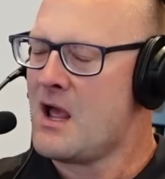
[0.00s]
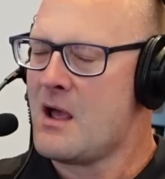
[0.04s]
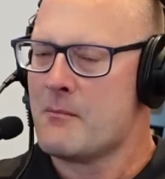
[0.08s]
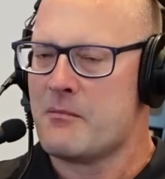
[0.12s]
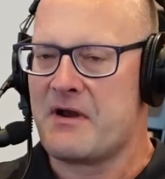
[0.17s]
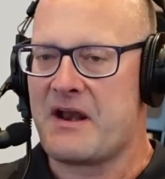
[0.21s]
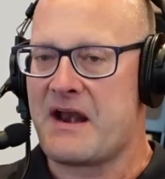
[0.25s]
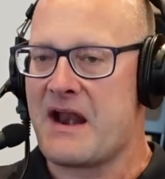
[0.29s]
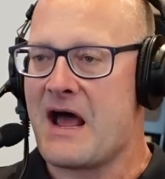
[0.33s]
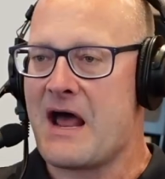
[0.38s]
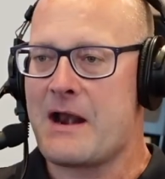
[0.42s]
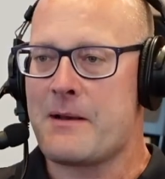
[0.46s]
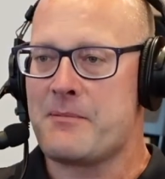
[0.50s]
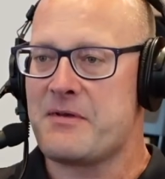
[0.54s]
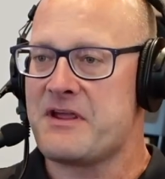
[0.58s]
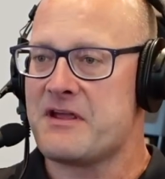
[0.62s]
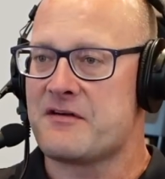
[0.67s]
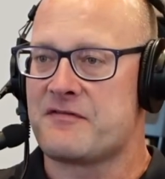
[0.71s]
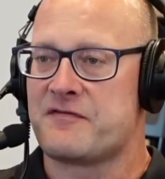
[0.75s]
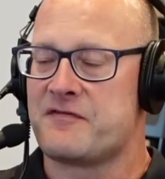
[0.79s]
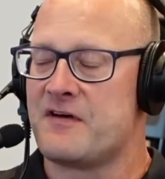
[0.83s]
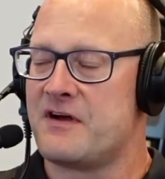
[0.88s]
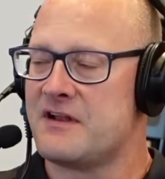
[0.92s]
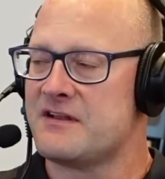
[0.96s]
But it ought to be a
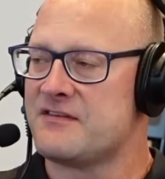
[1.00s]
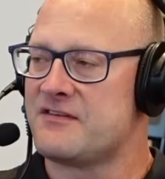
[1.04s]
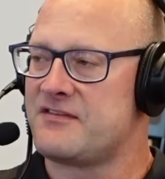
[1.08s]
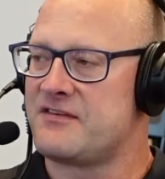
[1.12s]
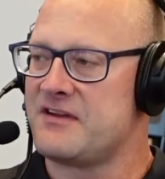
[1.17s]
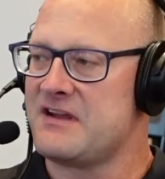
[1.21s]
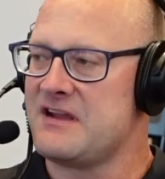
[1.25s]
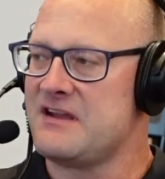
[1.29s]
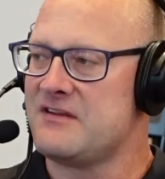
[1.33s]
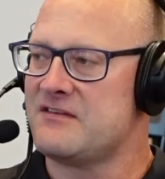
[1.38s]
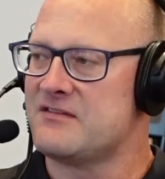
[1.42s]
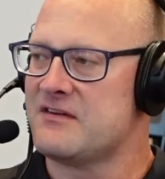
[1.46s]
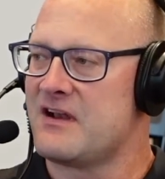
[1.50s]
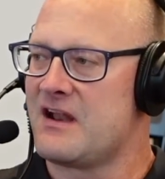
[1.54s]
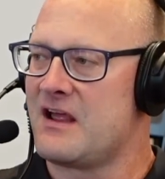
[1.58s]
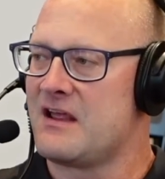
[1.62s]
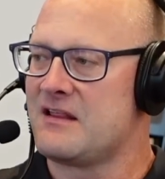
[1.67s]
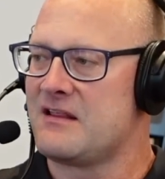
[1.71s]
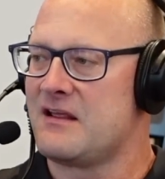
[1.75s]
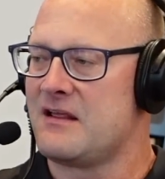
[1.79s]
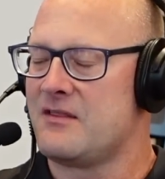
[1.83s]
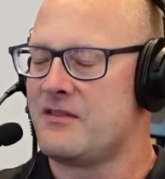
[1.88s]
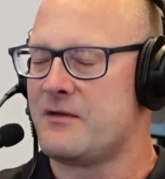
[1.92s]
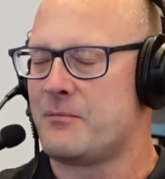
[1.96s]
fun season.
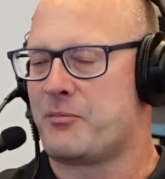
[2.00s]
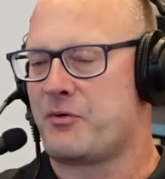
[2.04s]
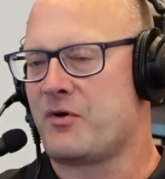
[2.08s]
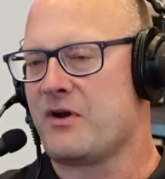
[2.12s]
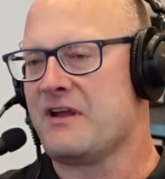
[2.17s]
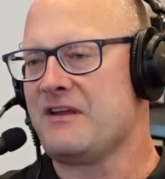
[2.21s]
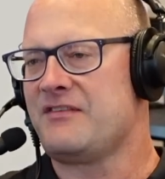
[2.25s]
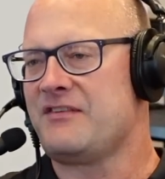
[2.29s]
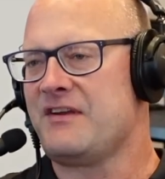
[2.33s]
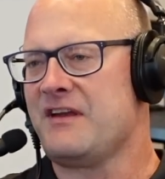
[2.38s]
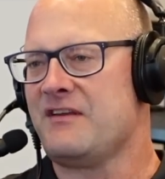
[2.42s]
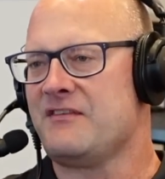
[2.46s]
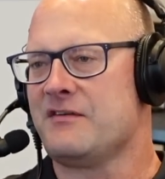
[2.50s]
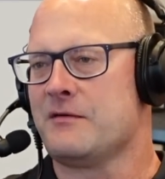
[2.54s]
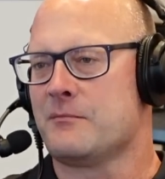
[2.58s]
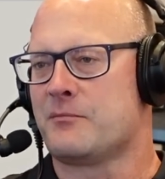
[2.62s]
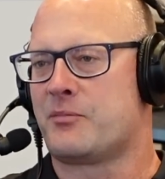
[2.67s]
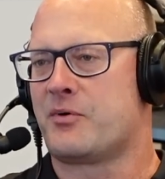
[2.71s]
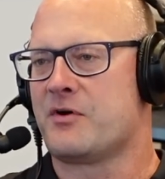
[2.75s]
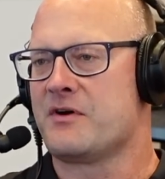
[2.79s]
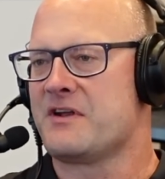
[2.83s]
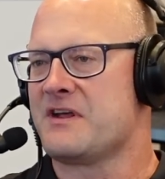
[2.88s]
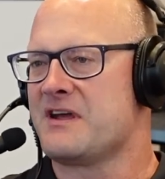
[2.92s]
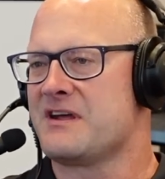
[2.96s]
The preseason
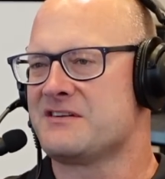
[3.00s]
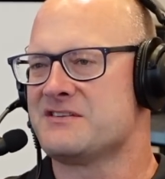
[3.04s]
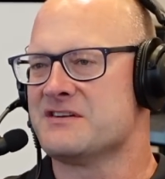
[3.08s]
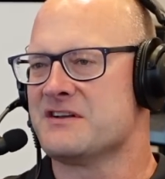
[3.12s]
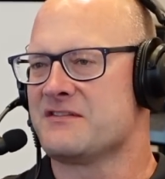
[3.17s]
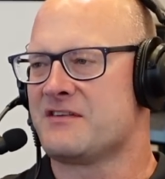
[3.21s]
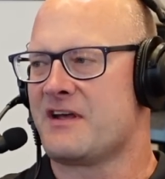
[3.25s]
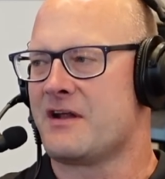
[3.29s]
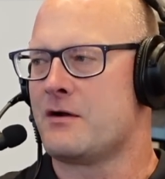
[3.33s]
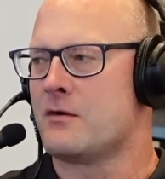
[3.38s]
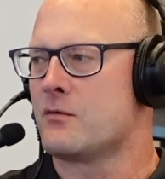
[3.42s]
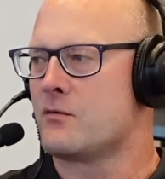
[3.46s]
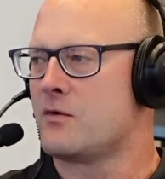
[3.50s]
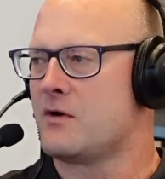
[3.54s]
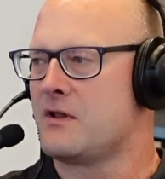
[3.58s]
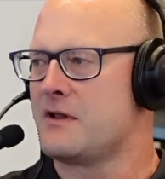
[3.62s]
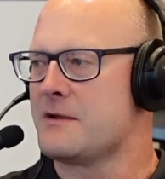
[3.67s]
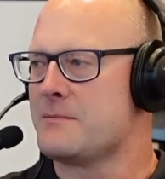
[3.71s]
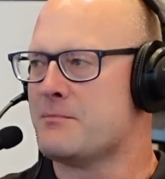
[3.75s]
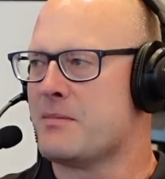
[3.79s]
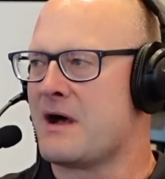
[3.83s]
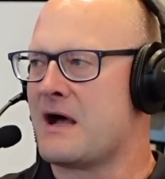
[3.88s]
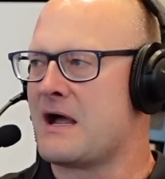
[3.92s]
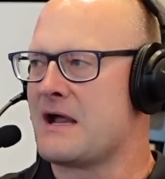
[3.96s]
predictions I don't
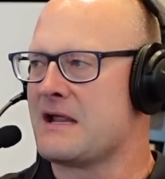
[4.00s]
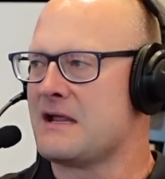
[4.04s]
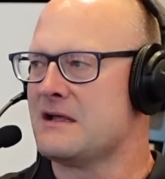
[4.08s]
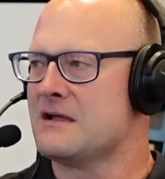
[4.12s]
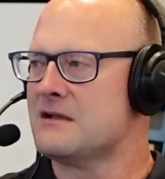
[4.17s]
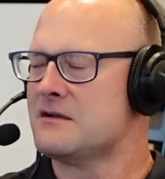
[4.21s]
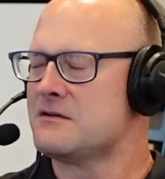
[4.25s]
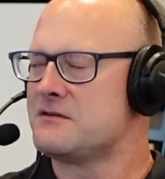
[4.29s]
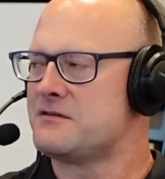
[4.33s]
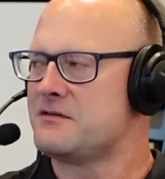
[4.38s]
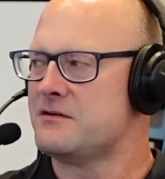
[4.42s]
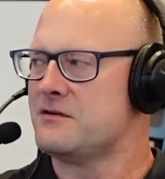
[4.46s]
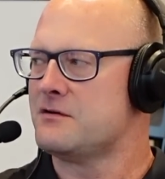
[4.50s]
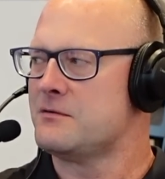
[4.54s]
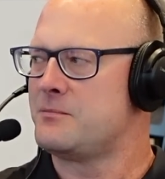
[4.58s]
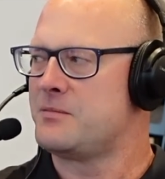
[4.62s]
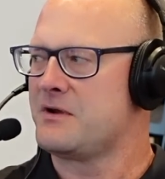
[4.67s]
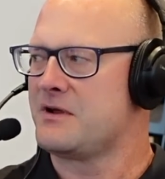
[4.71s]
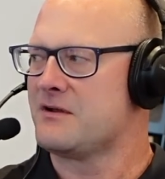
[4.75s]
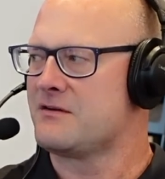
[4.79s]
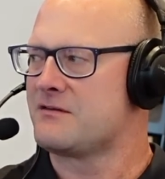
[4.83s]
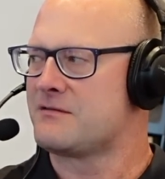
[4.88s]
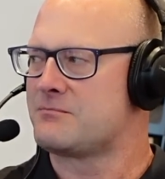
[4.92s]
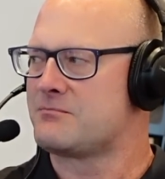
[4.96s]
really buy into
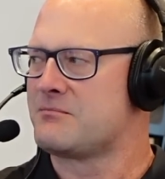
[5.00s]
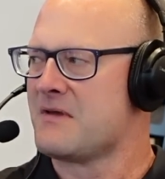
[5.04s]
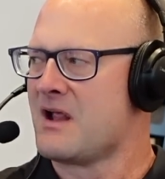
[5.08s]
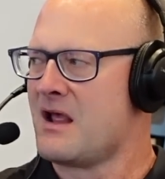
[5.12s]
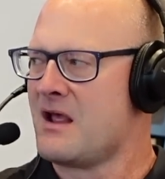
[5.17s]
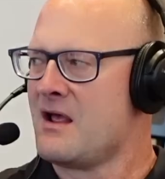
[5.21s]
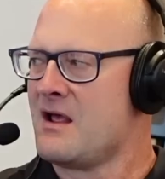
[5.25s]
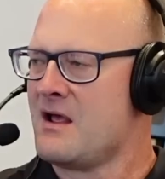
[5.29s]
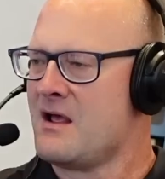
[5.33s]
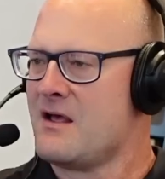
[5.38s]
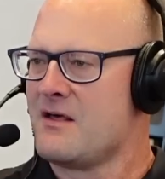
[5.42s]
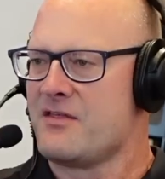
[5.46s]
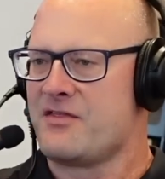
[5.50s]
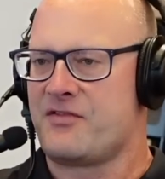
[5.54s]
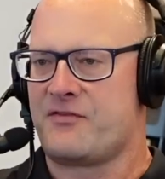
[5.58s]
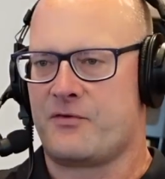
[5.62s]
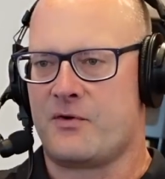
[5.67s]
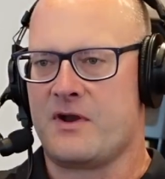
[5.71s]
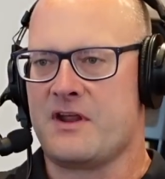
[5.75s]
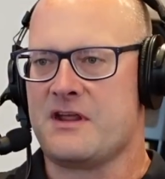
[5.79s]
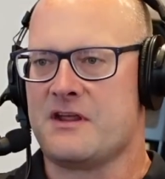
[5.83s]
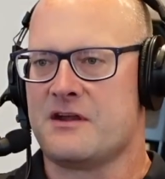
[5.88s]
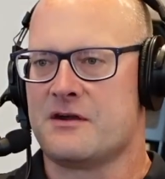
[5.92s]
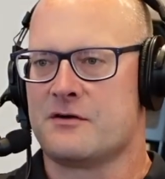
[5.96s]
because
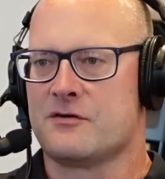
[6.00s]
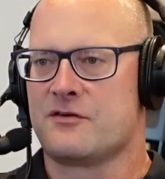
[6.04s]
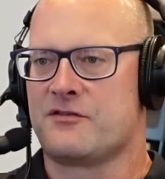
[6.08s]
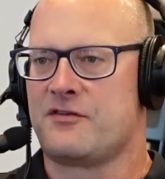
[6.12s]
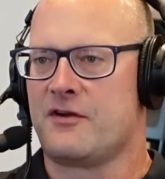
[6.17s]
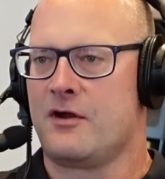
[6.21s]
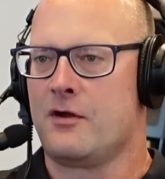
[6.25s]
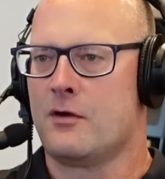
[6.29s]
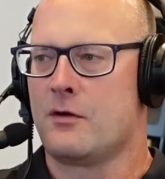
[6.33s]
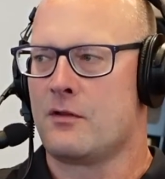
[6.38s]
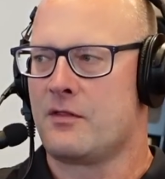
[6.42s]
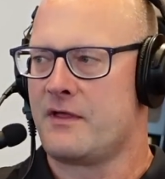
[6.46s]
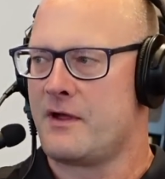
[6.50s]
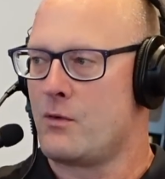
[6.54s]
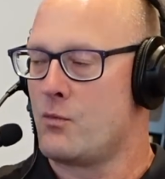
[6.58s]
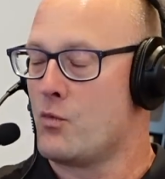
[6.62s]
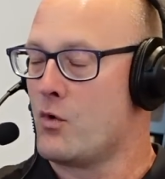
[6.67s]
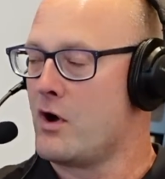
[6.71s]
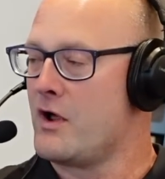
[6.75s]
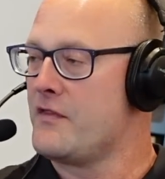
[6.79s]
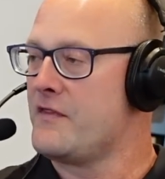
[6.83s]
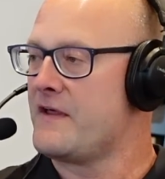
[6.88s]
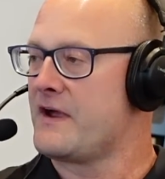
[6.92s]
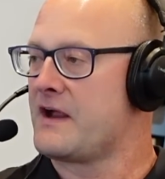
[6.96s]
3 years ago they
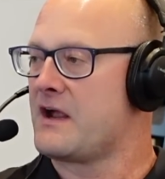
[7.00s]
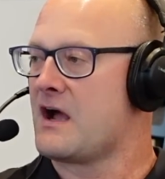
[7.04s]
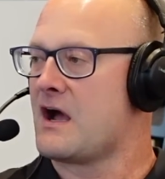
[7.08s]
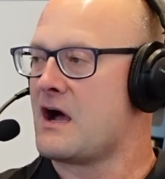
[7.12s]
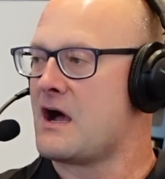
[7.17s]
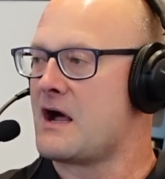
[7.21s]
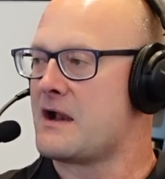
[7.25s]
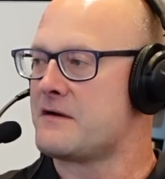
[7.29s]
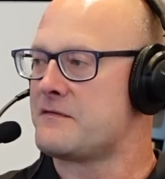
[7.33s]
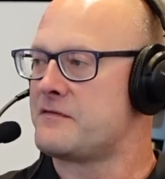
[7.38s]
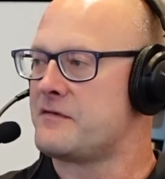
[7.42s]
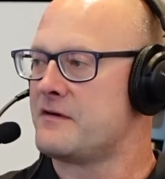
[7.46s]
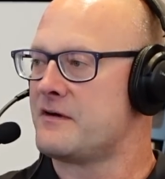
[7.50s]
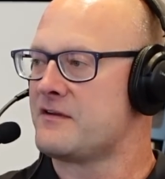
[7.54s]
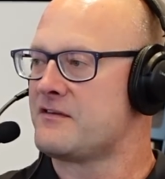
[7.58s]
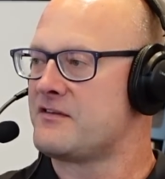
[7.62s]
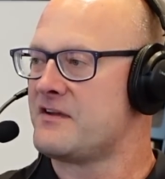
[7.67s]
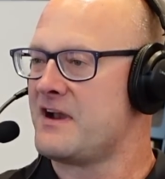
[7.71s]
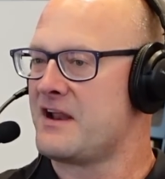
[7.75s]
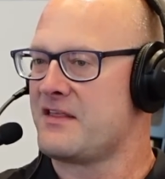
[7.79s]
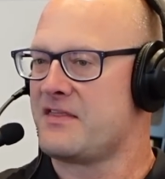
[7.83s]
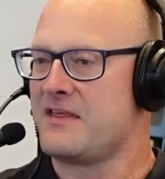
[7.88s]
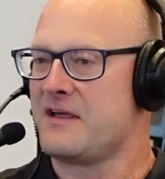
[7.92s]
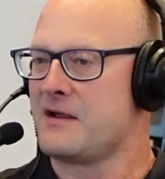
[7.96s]
won the conference,
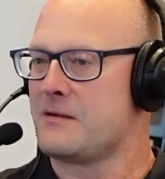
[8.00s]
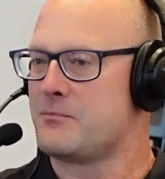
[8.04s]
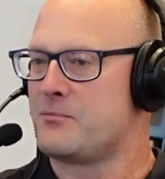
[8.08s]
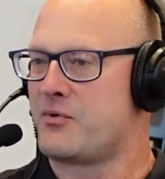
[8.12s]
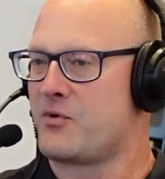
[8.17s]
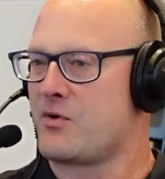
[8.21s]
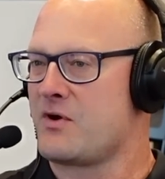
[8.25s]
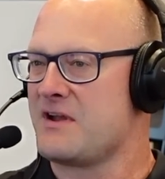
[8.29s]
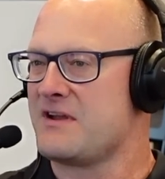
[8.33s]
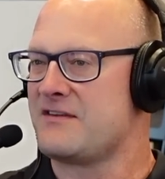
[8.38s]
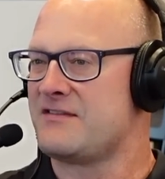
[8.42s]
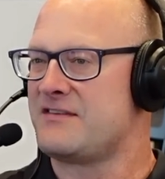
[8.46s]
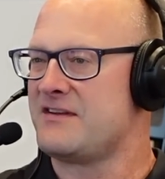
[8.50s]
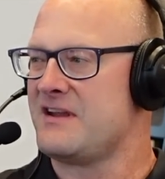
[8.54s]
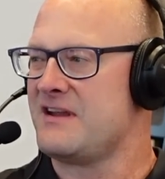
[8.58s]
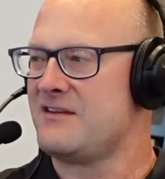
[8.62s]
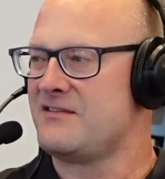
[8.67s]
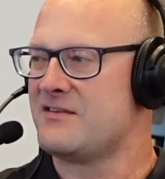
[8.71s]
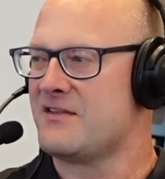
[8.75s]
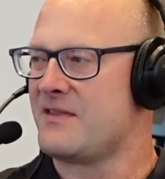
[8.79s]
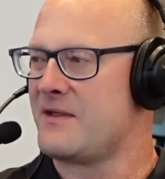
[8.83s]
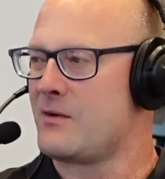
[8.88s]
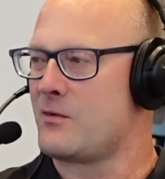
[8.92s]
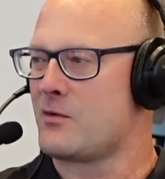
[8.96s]
and I think
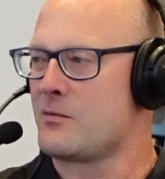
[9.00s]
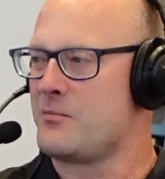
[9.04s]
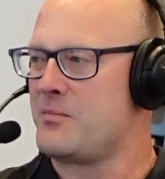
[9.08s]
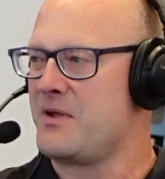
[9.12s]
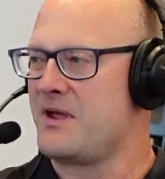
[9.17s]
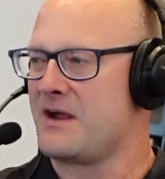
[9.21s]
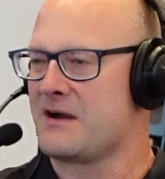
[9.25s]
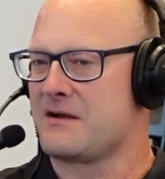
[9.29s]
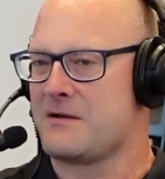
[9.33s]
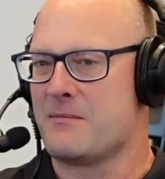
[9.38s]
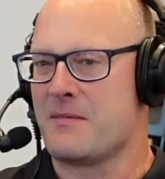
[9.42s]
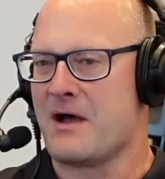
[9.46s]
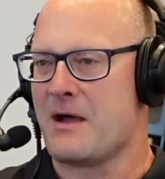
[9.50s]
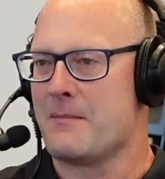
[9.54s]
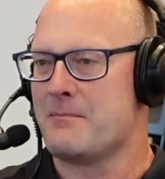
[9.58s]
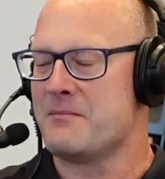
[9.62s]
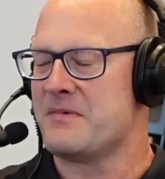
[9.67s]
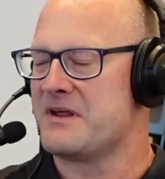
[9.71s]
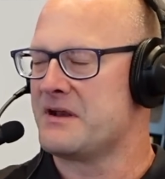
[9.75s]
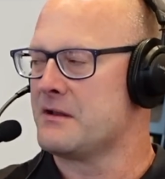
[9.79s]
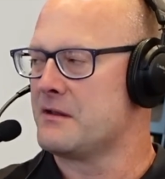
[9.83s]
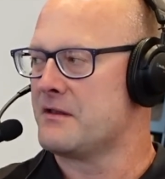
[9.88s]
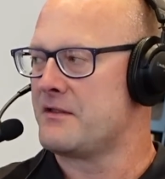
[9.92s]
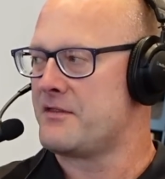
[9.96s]
preseason they were picked about
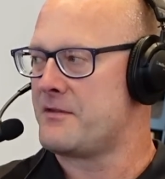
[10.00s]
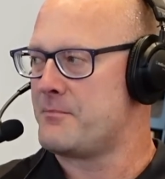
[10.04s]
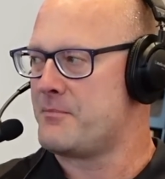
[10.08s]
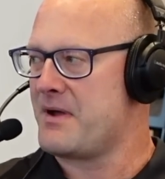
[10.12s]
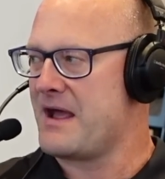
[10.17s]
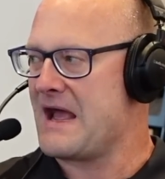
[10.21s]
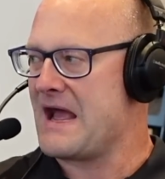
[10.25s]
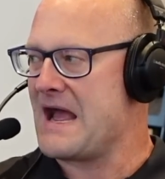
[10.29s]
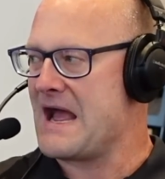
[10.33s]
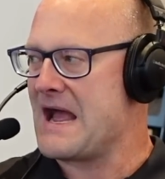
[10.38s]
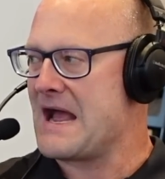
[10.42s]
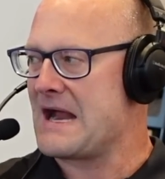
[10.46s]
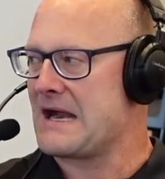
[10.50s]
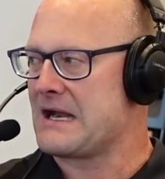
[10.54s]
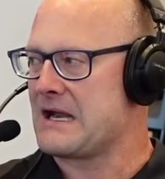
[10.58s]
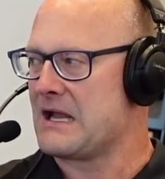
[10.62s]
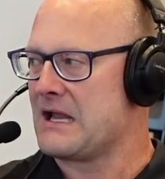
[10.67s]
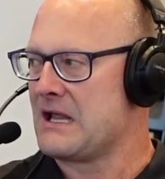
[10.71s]
middle of the pack.